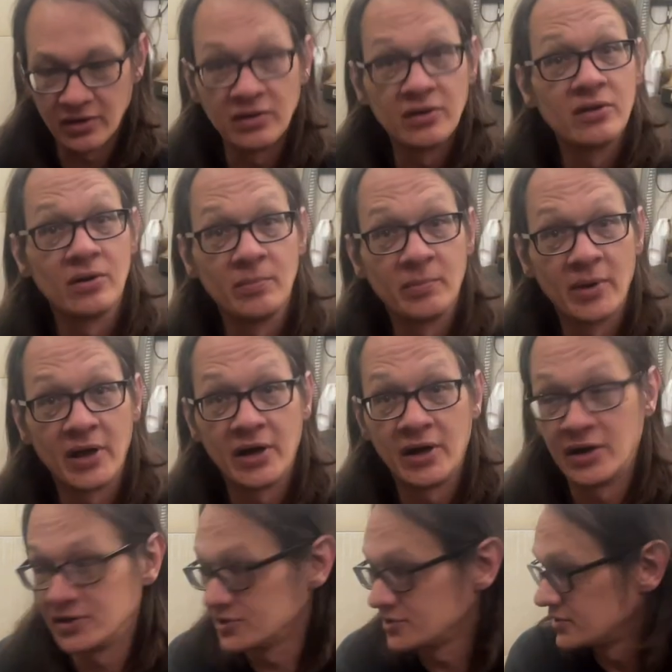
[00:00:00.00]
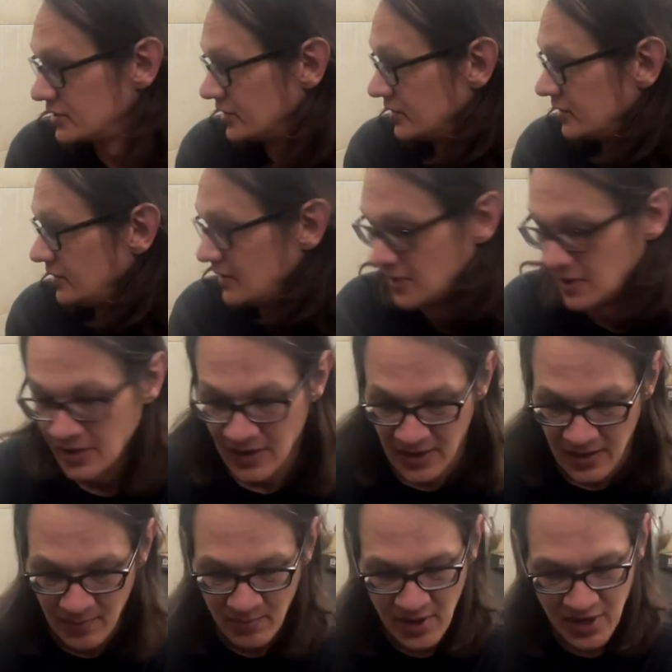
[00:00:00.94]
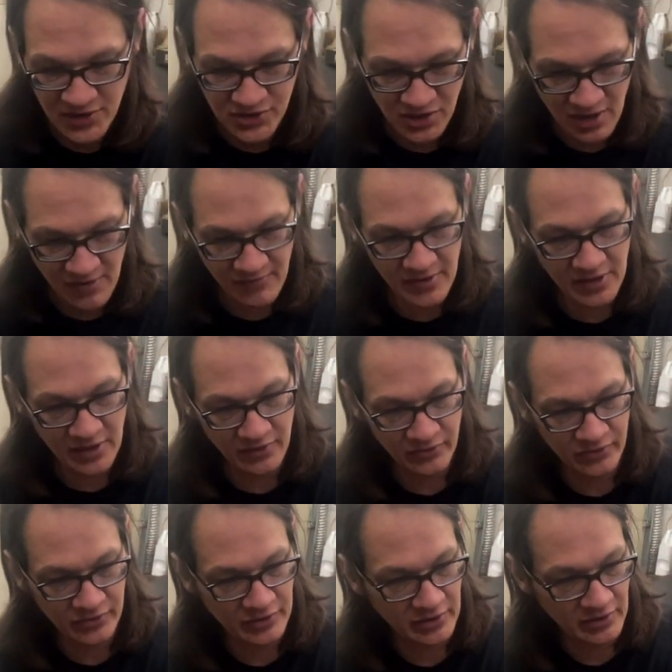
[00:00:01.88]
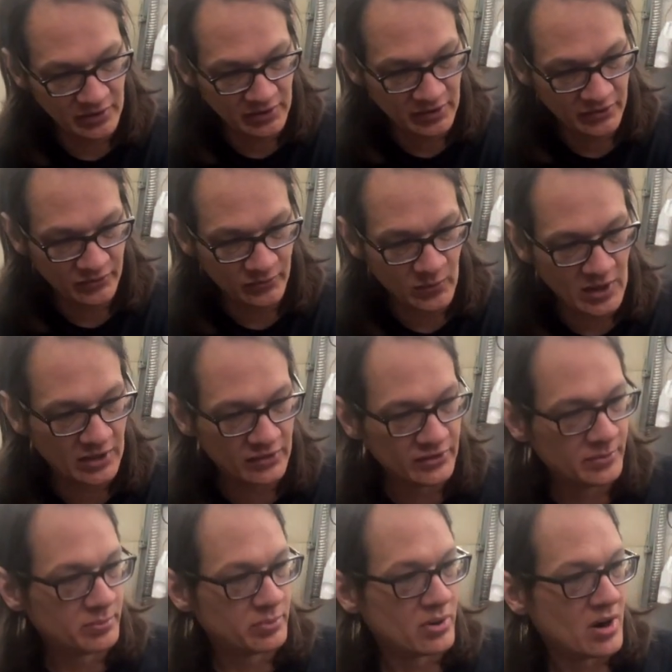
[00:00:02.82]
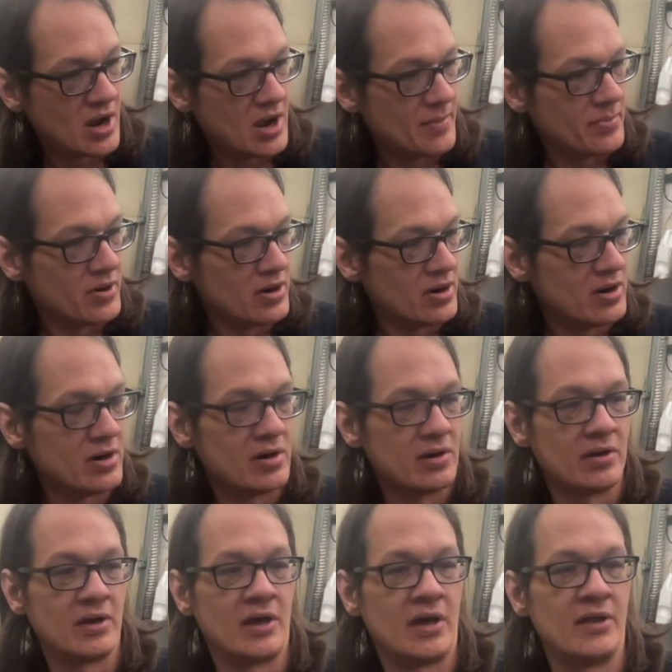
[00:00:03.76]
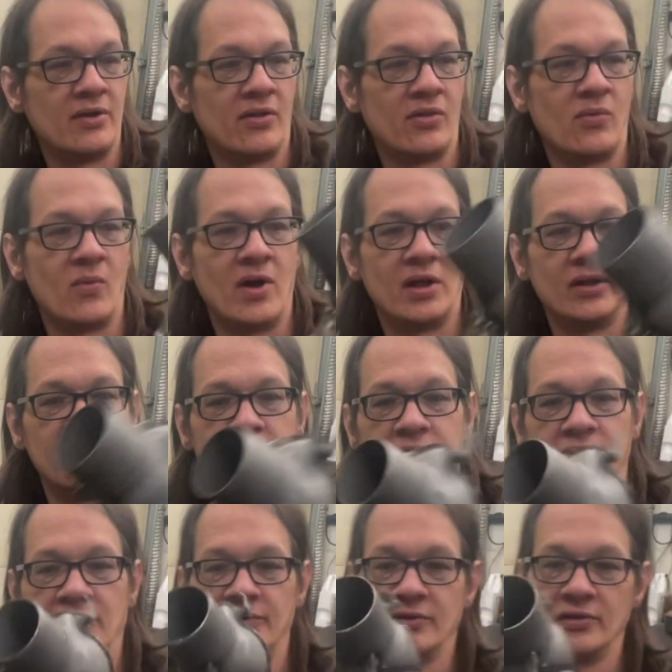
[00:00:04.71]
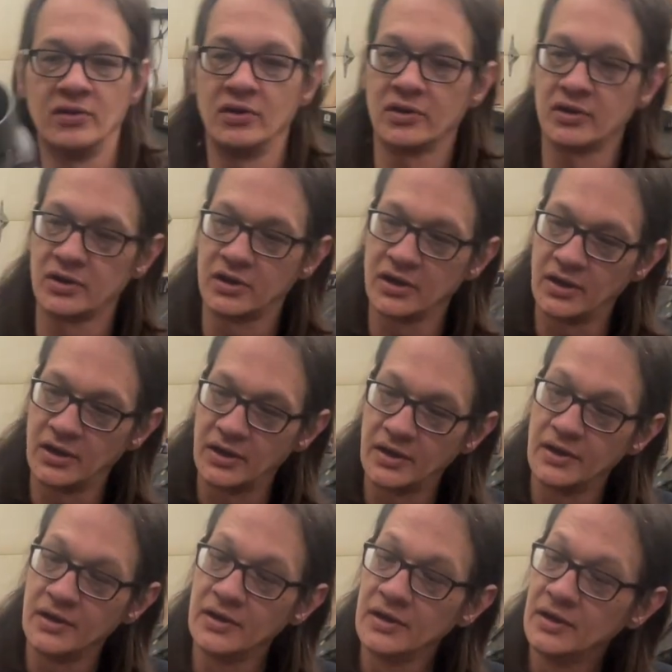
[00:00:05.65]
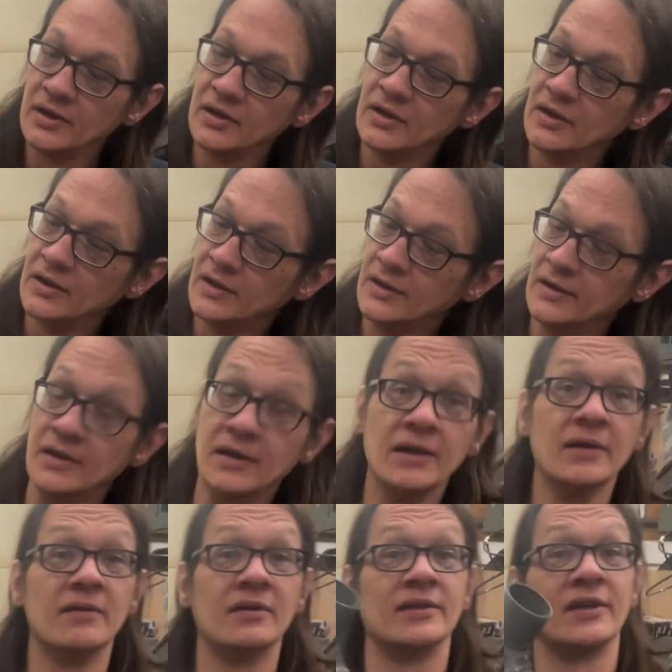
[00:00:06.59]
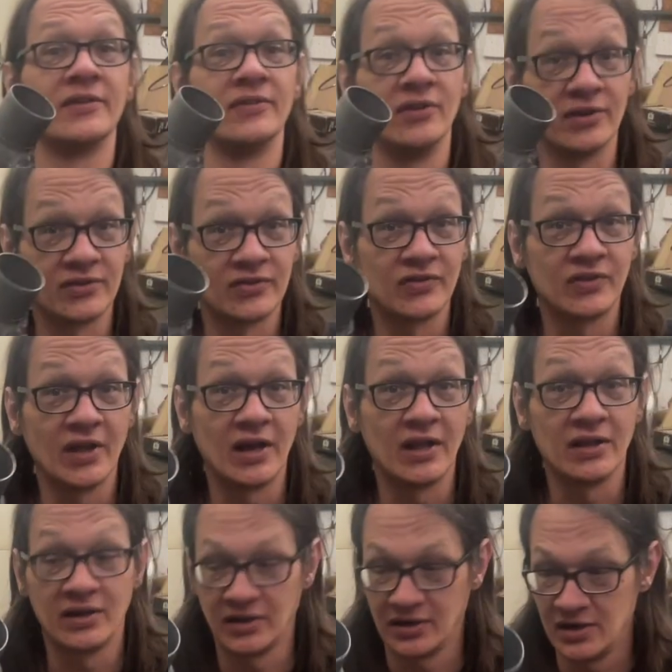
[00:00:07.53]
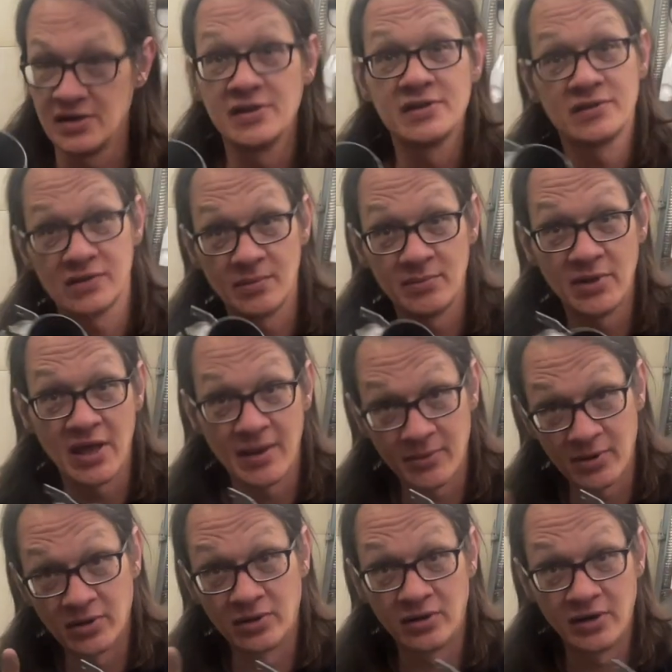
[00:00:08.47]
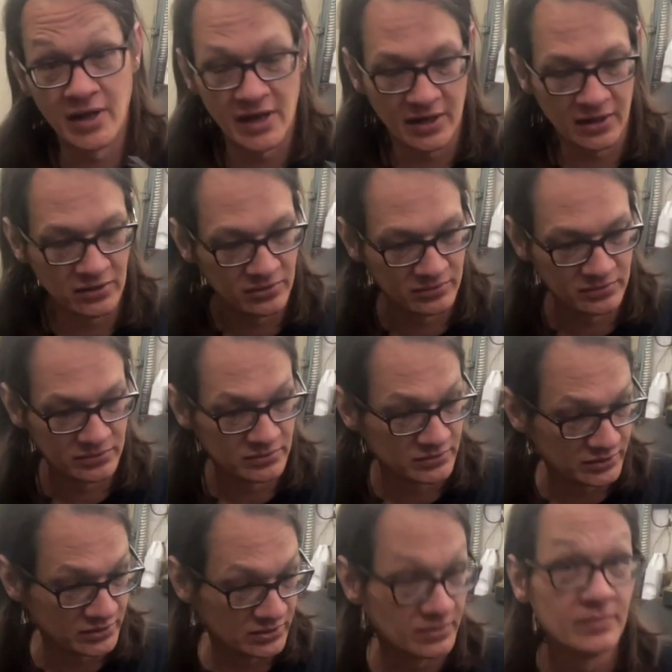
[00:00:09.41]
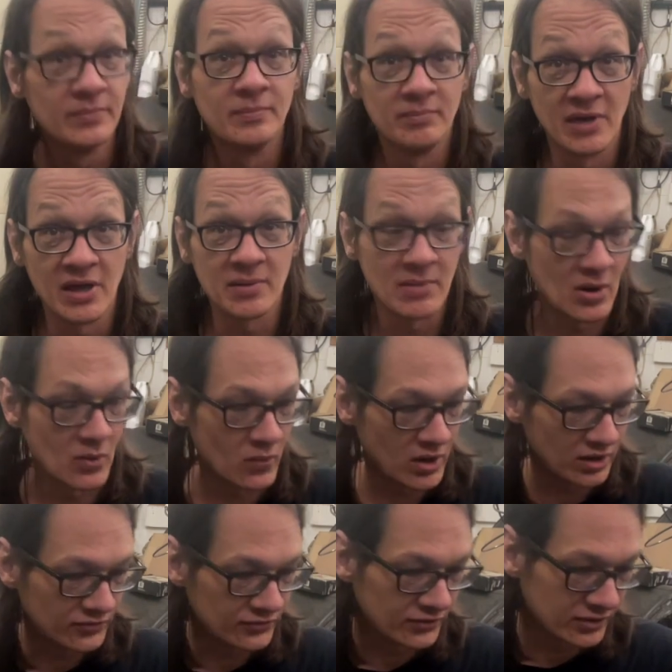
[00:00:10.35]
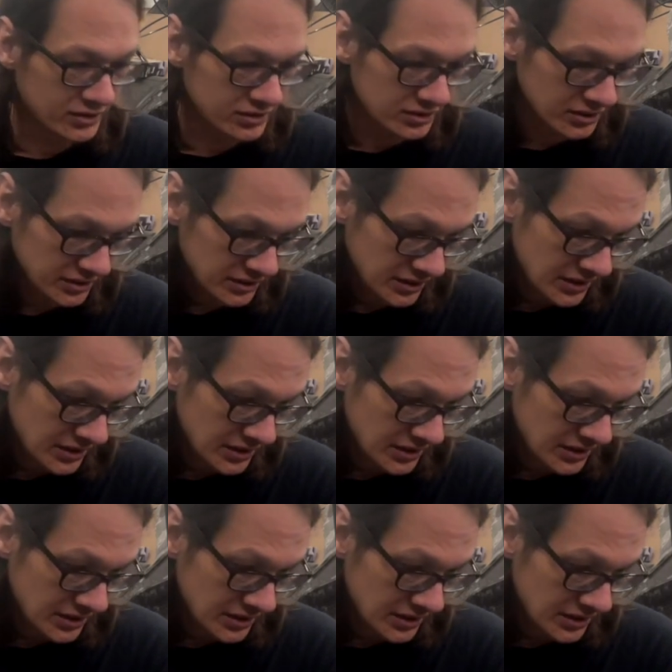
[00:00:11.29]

a little better, just to make sure everything is welded proper. I know the welding doesn't look well, it doesn't look stellar. Someday I'm going to learn how to, you know, make my welds look good.